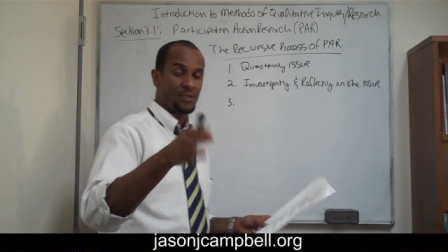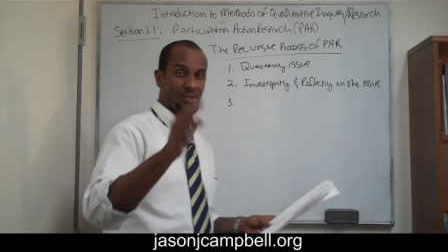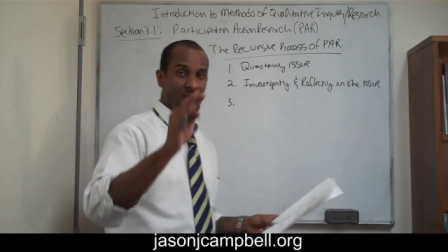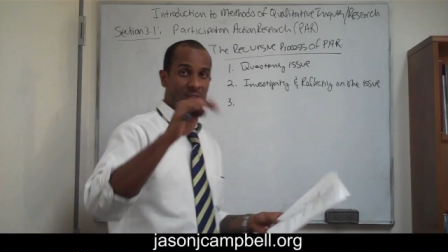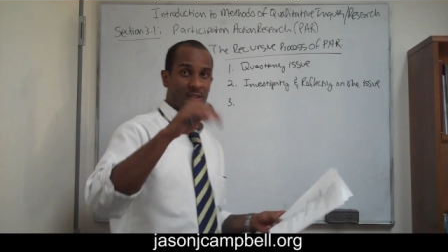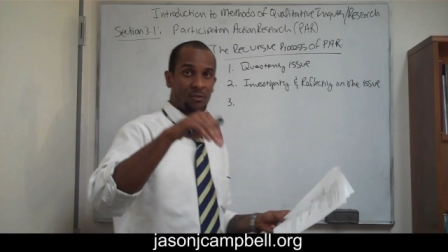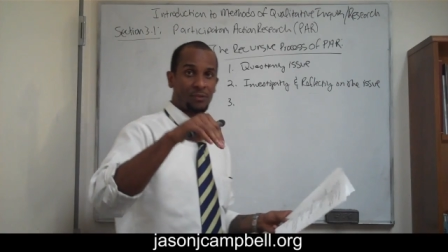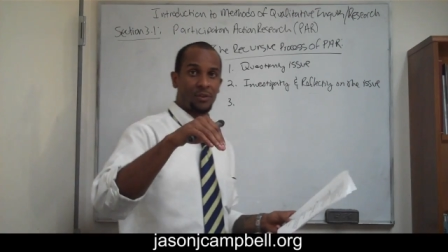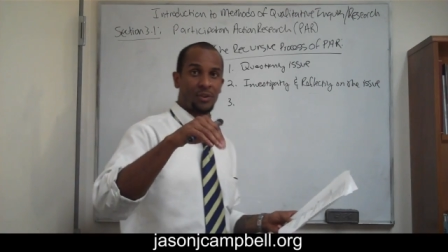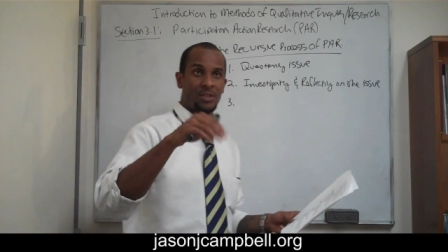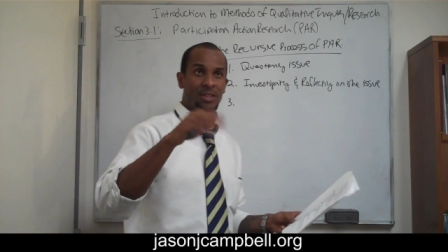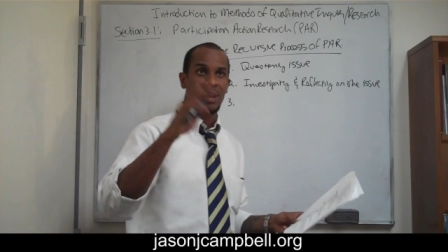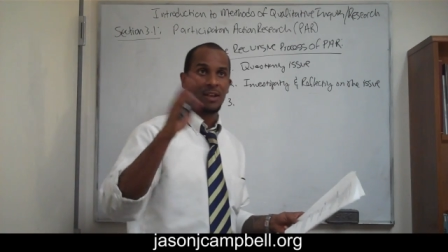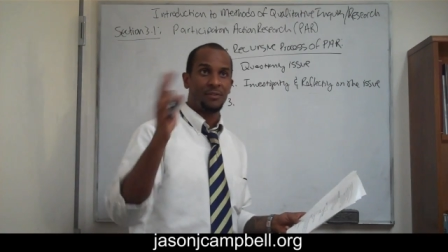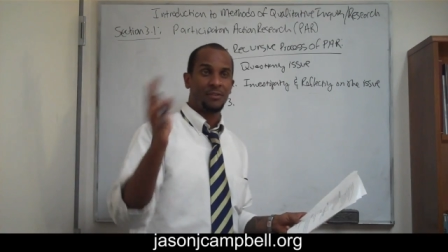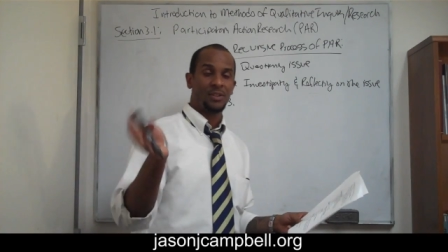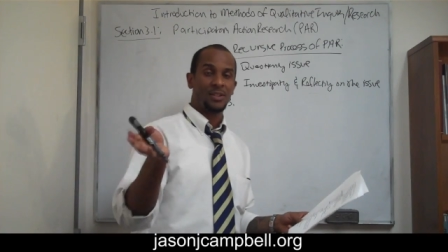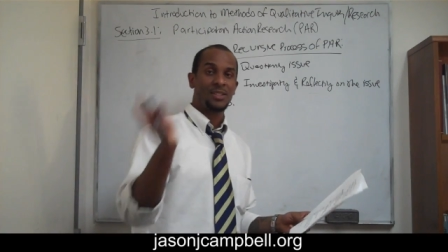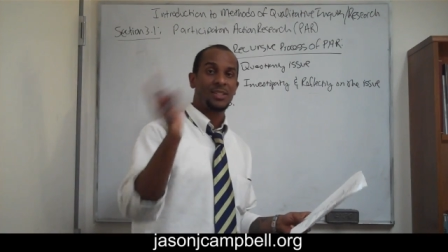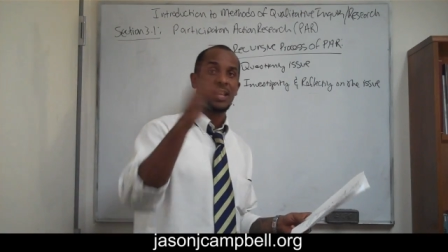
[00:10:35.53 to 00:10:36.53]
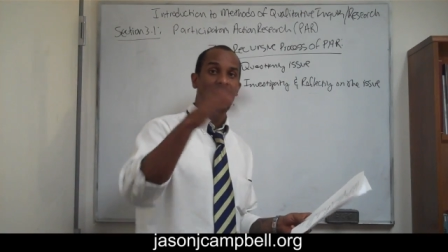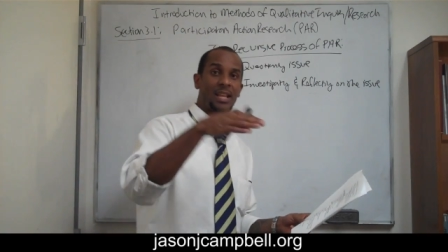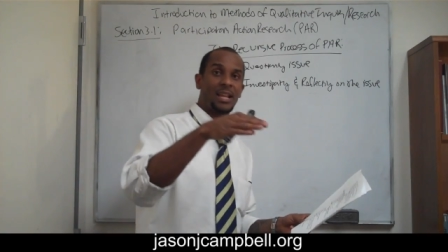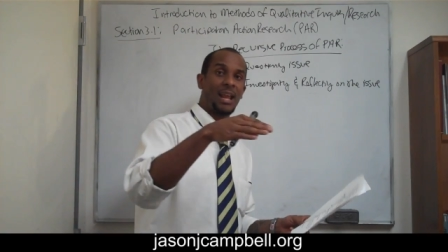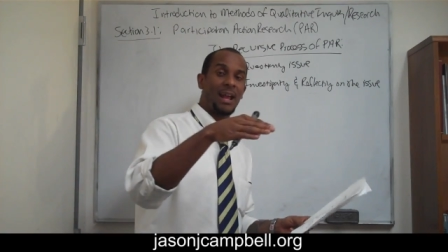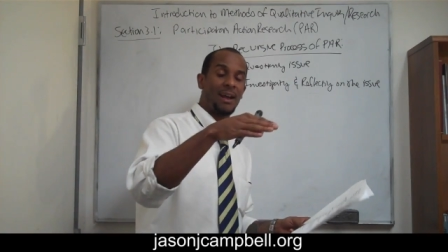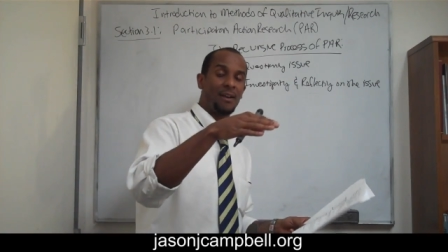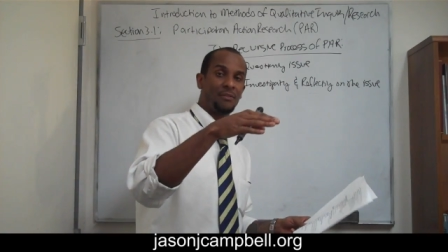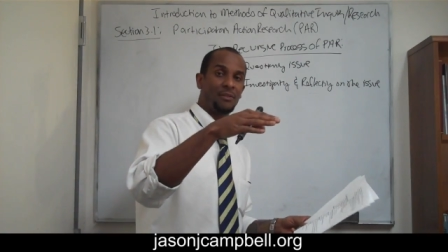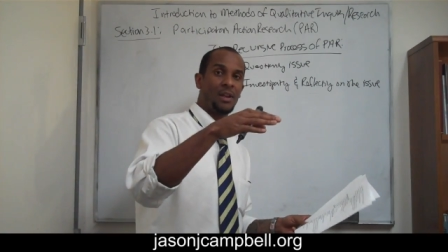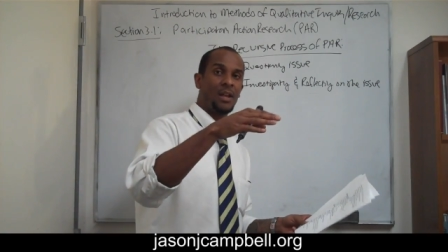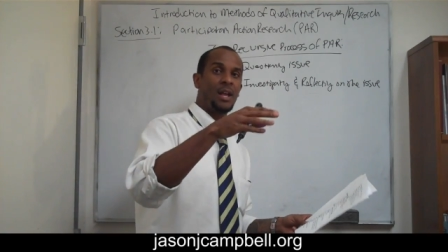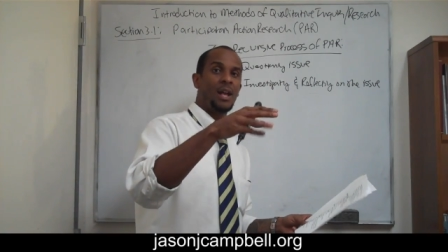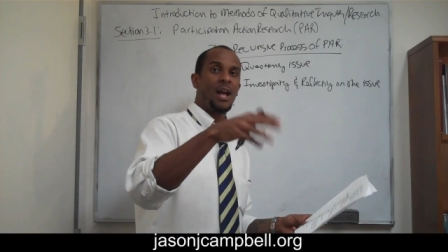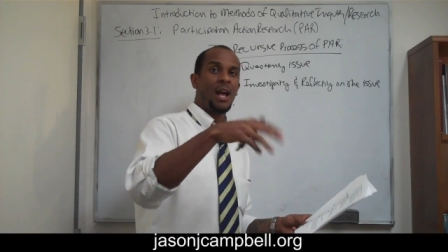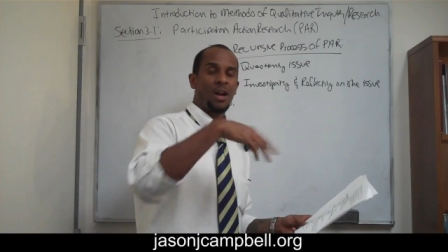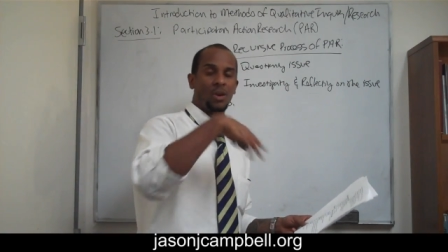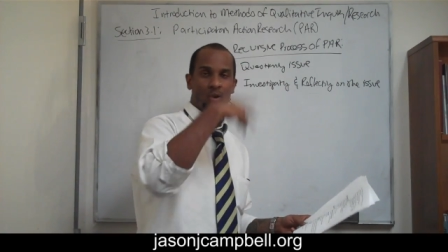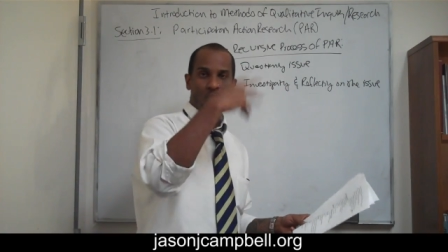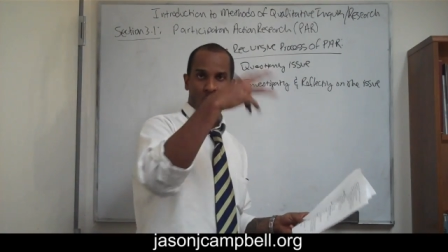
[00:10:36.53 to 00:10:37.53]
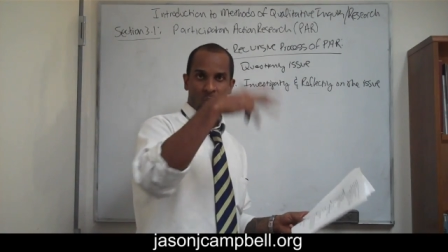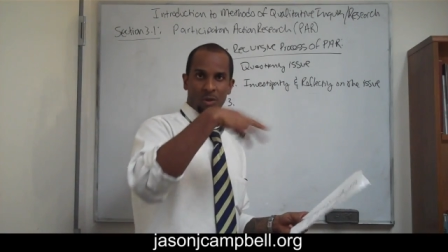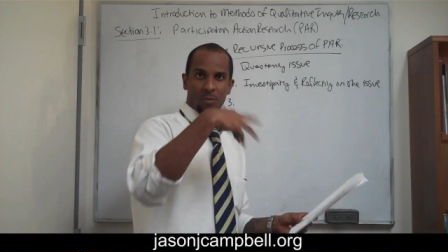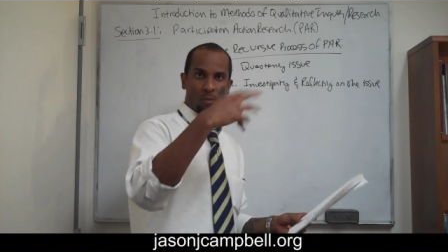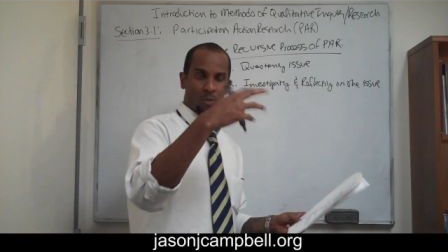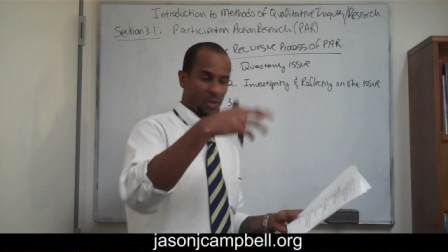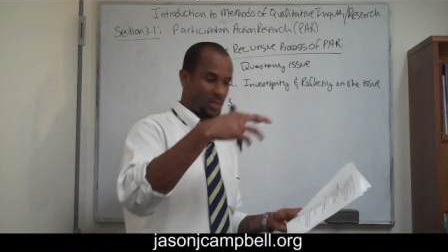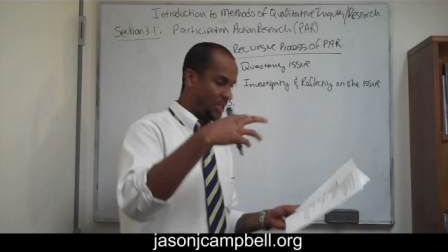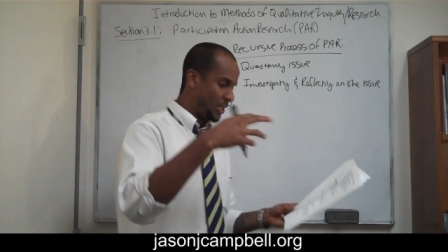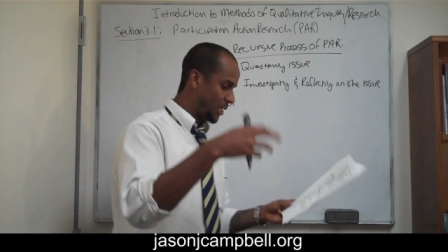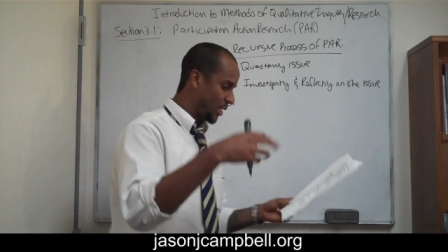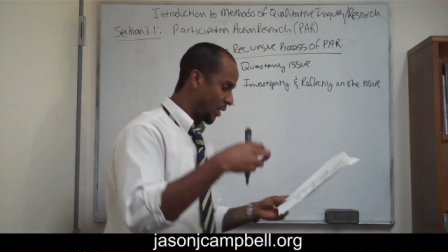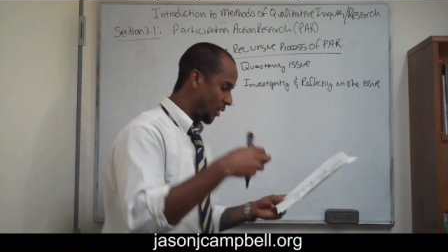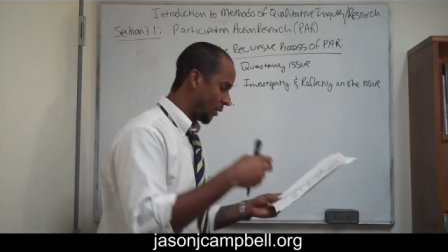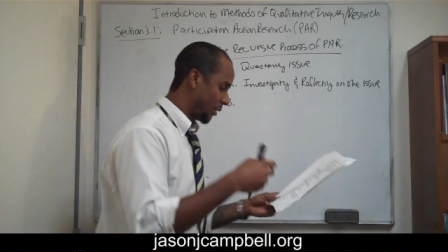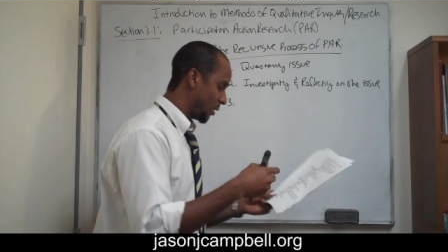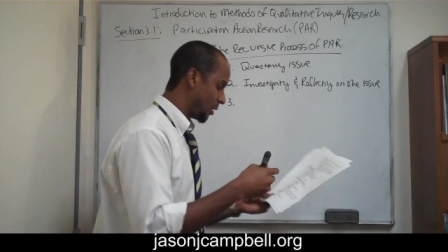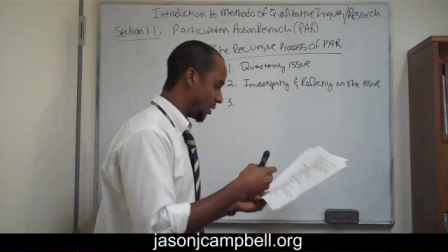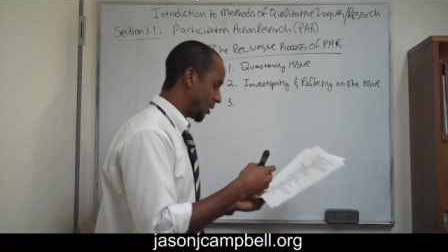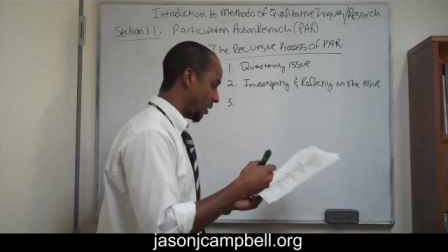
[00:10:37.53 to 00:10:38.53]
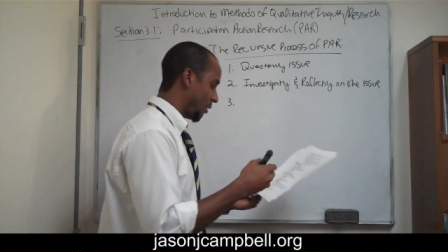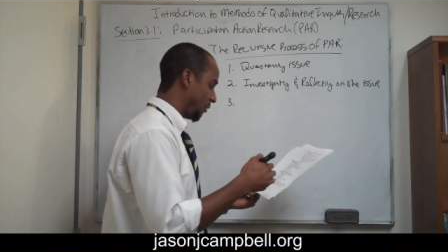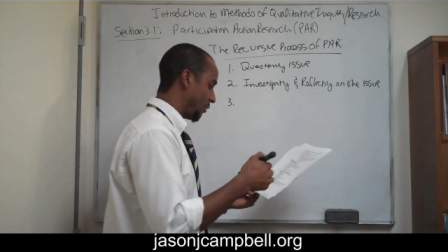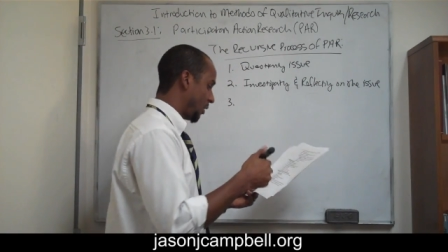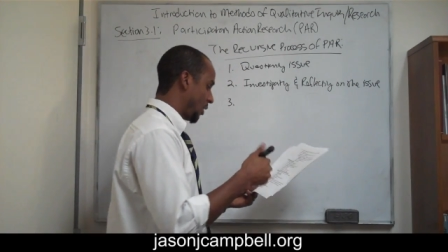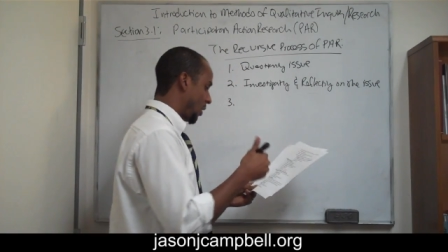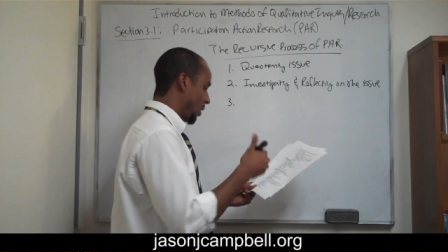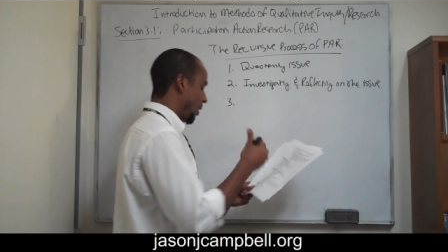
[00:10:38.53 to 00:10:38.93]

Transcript: this is the first half, in the second half, I'll go into more detail on this stuff